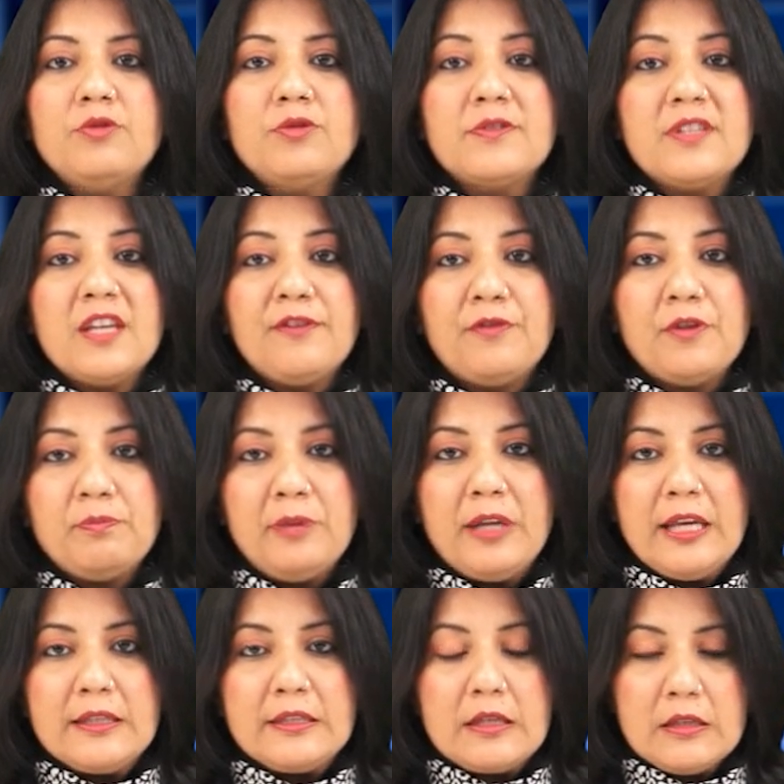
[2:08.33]
to safer
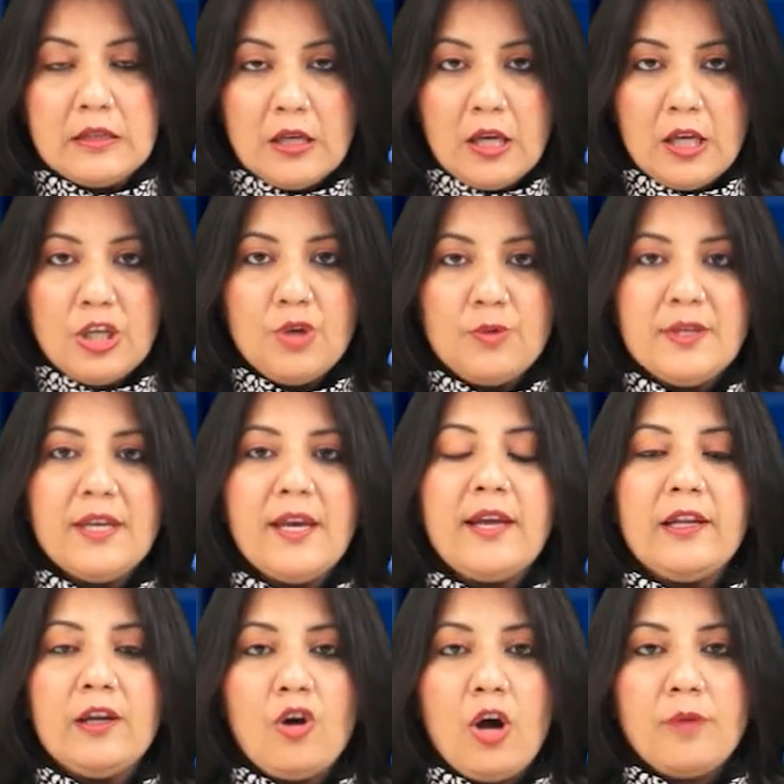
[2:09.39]
places using
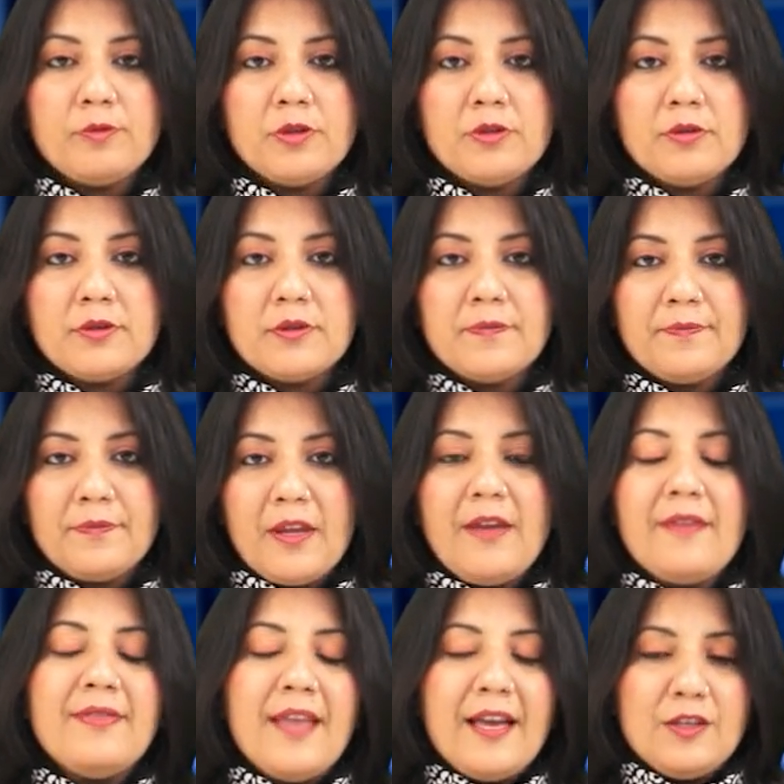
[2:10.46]
helicopters.
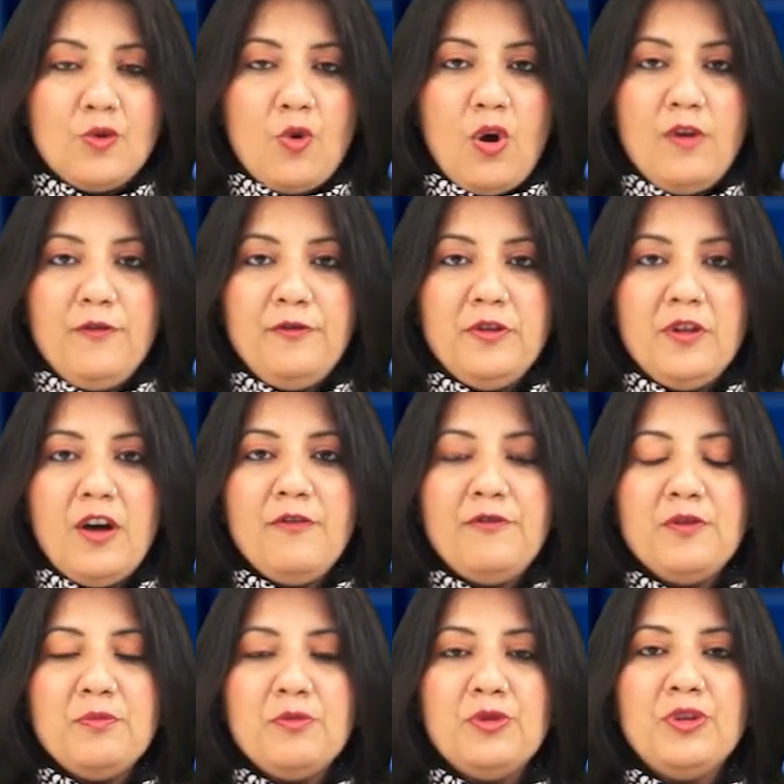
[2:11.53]
That's all for now.
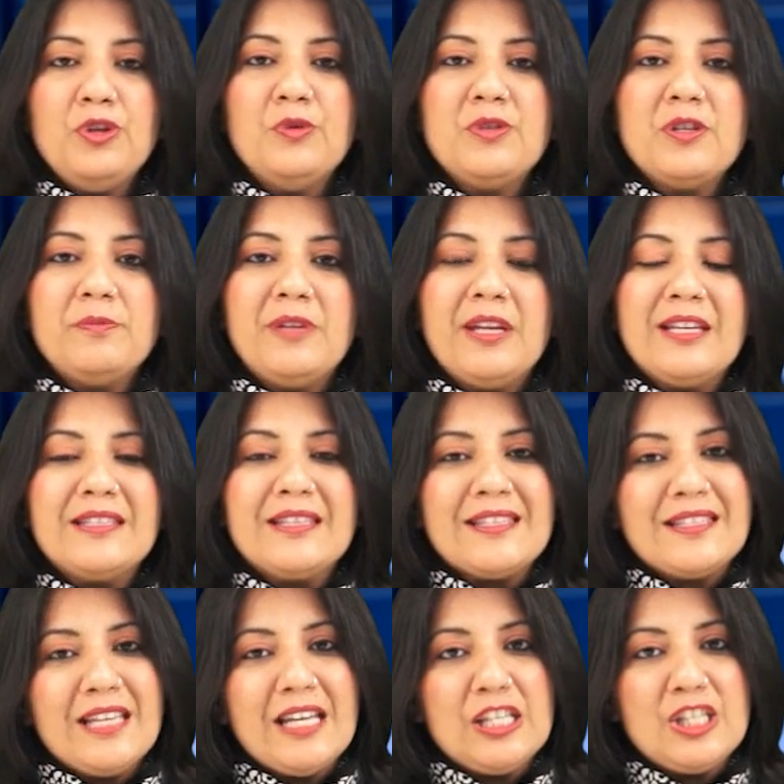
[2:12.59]
For more news updates,
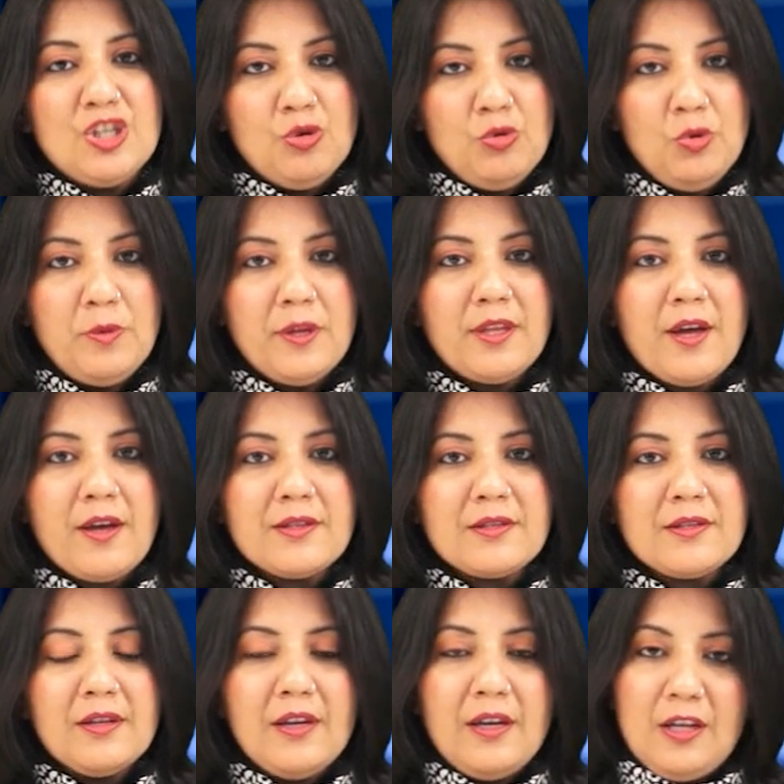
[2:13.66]
stay tuned with
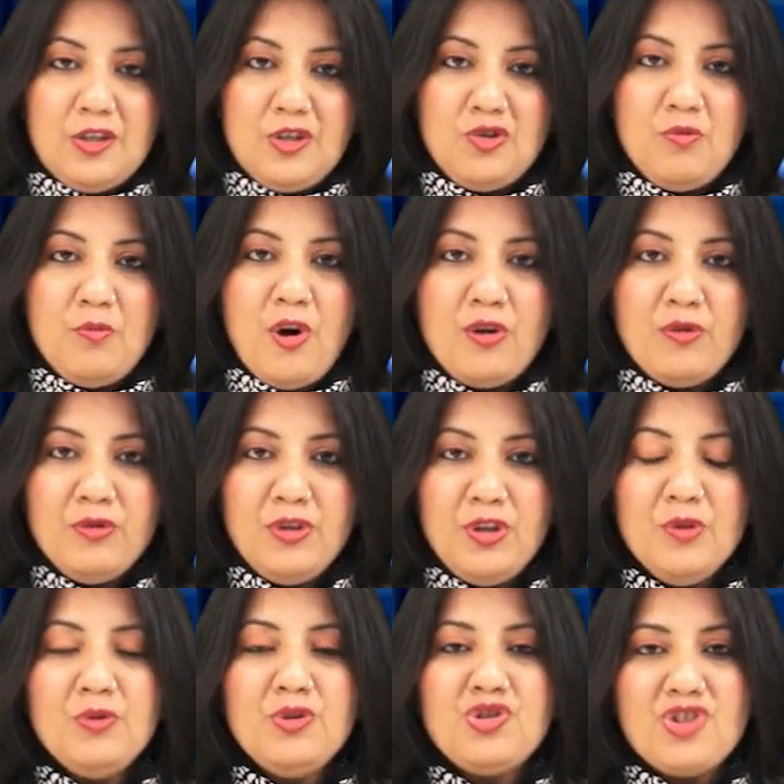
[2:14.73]
us. It's Tomorrow
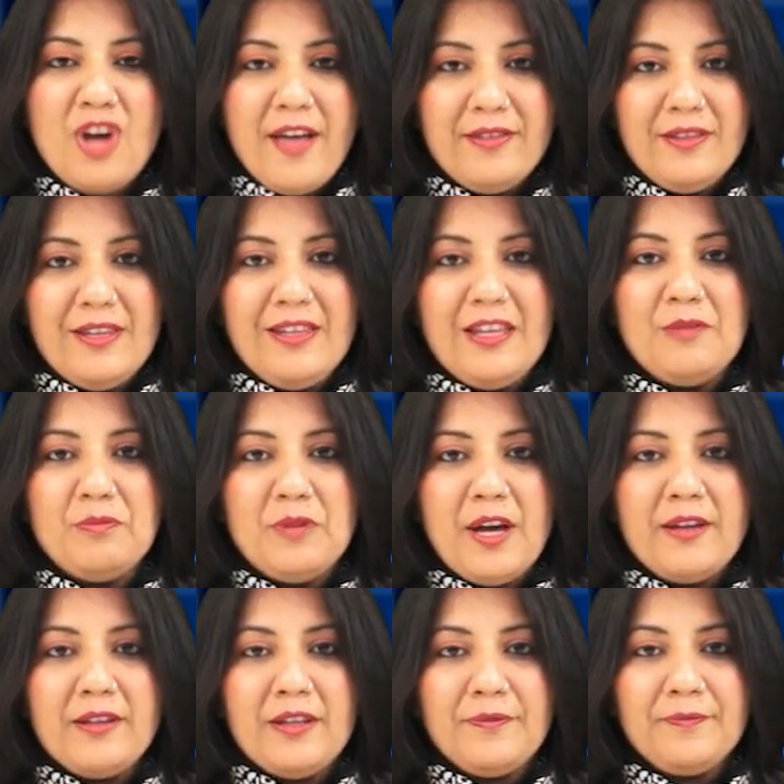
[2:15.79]
News, Chandni
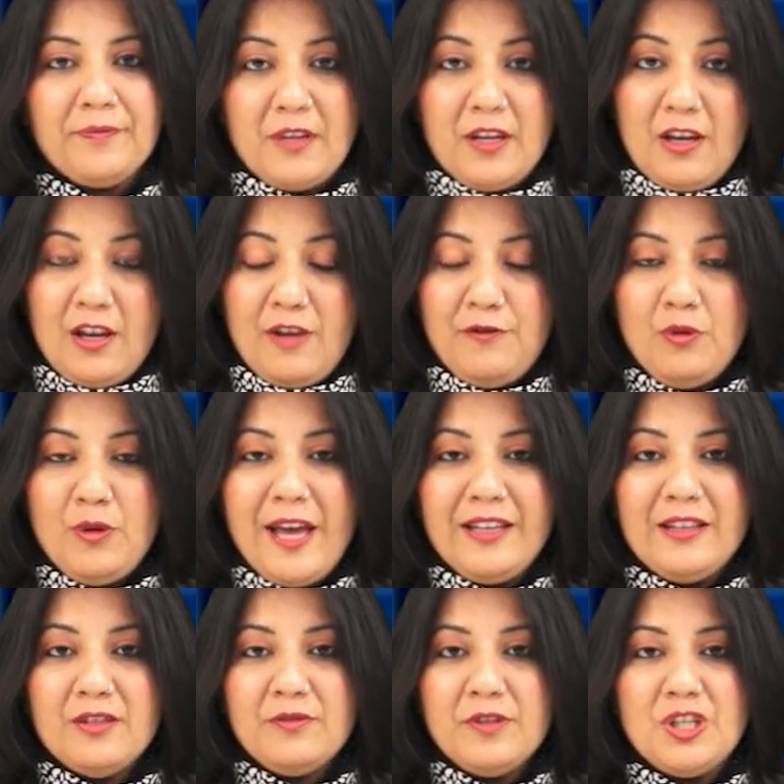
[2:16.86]
Nebnani. If you
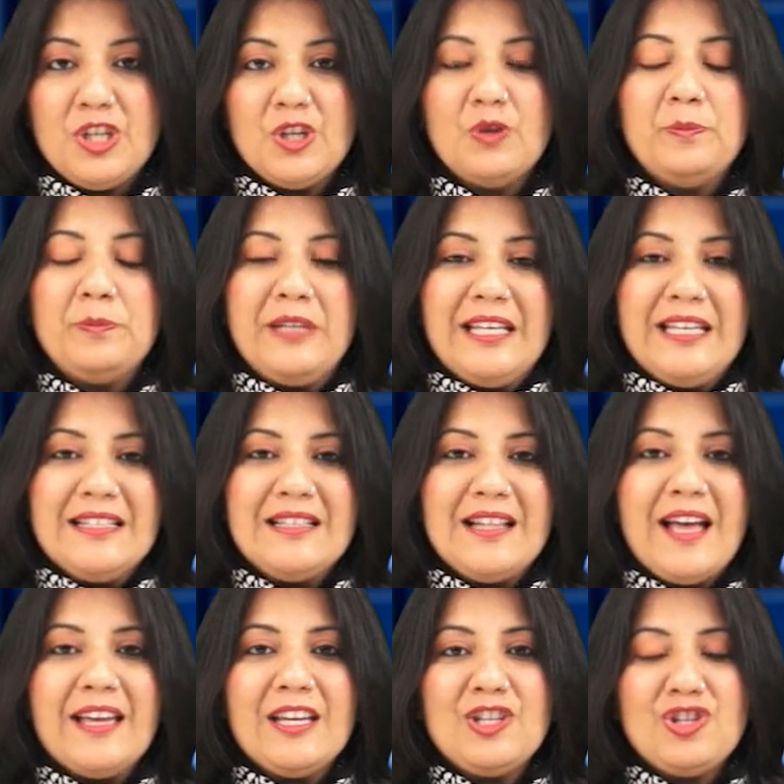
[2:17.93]
like the video, please
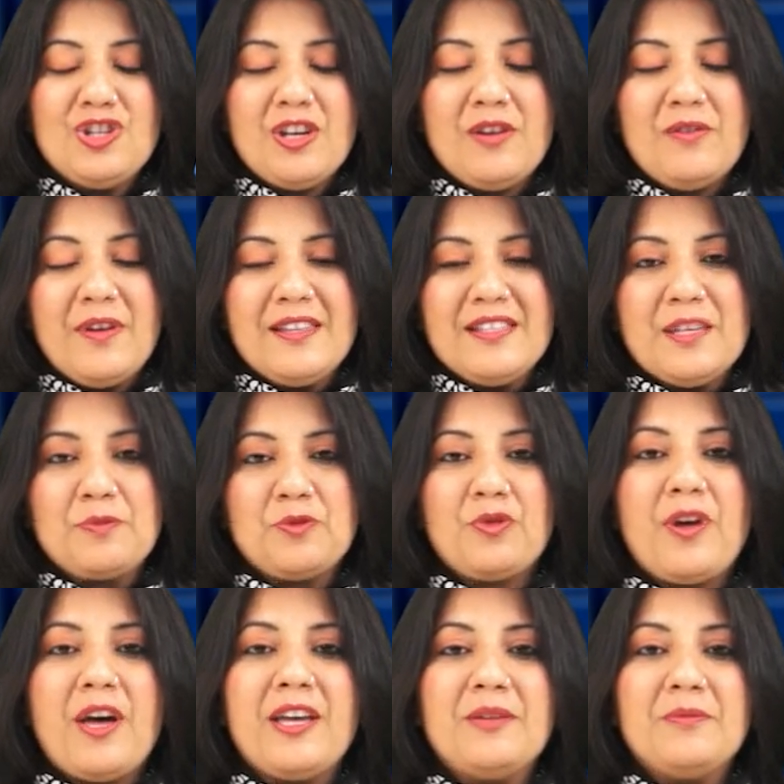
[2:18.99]
like, share and
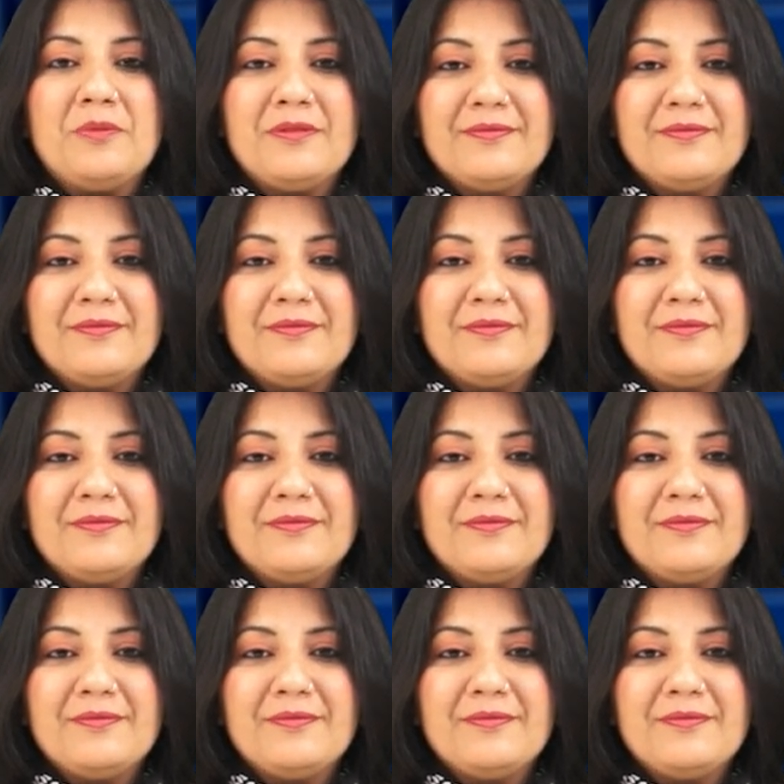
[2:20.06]
subscribe.